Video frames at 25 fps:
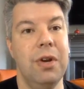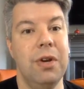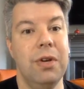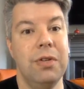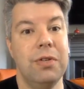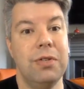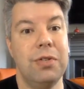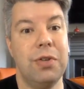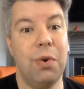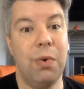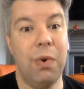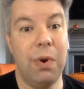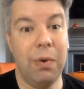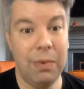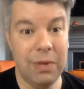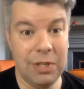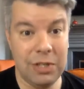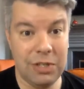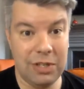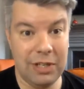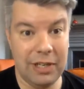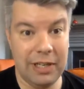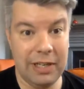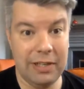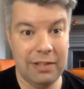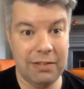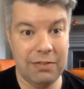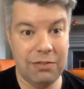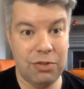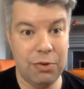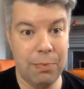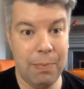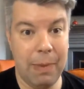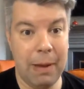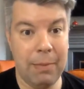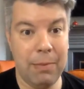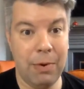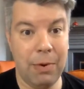So originally,
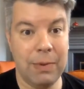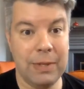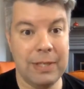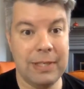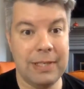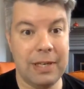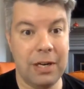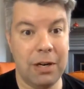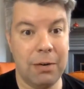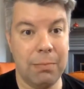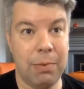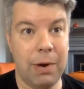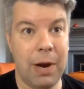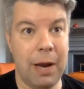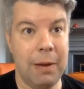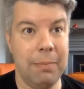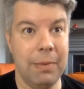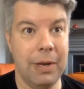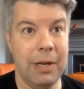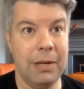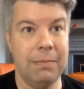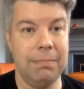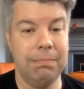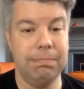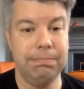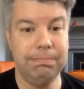Jemima was Sarah Brightman